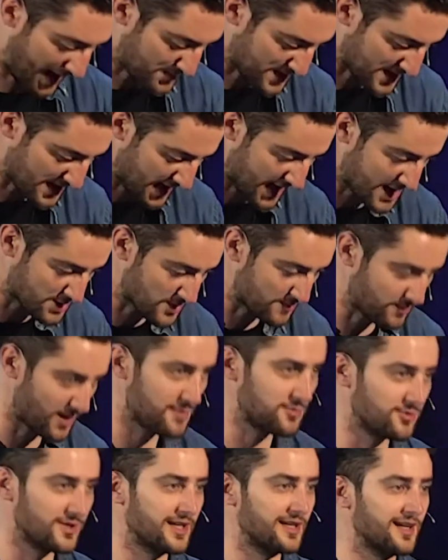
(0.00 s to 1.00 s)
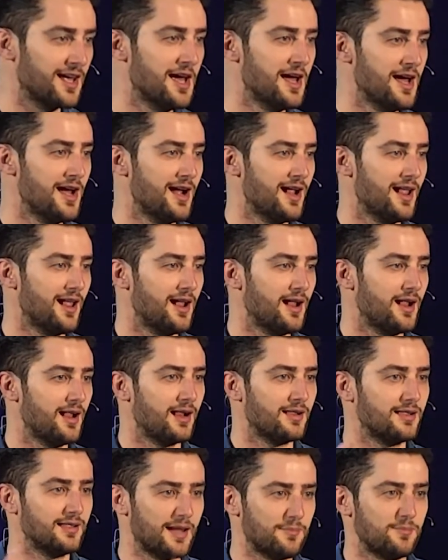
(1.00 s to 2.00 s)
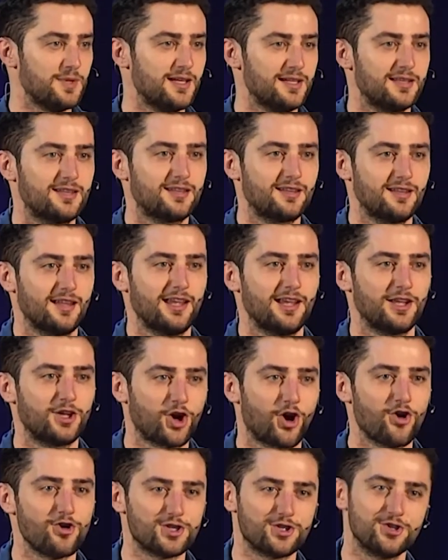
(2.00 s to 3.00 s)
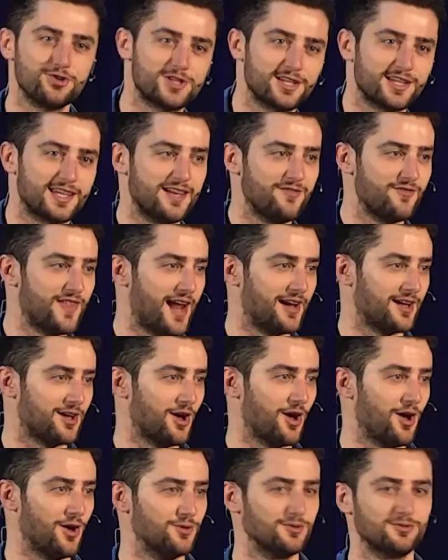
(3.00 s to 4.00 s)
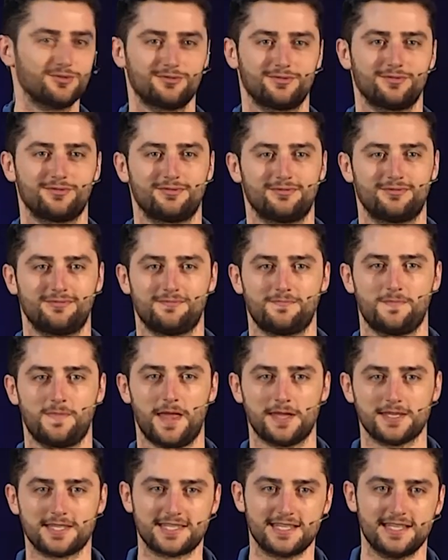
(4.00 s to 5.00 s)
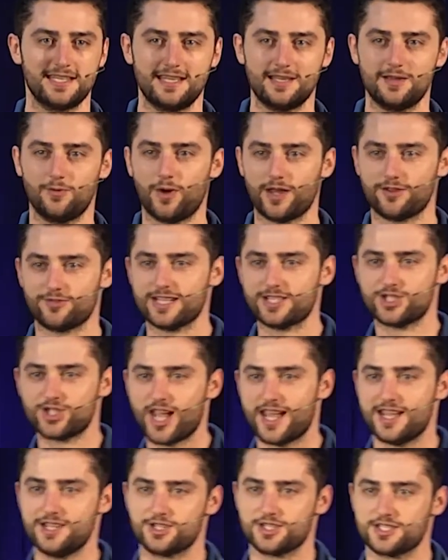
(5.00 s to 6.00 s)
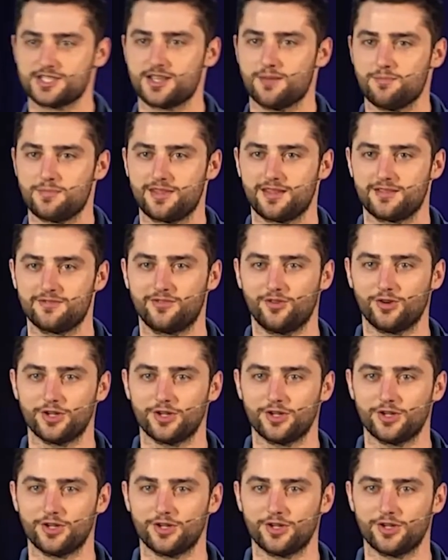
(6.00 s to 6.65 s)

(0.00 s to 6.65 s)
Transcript: perhaps engage with Bible reading, let me encourage you to give that a go and see whether it changes something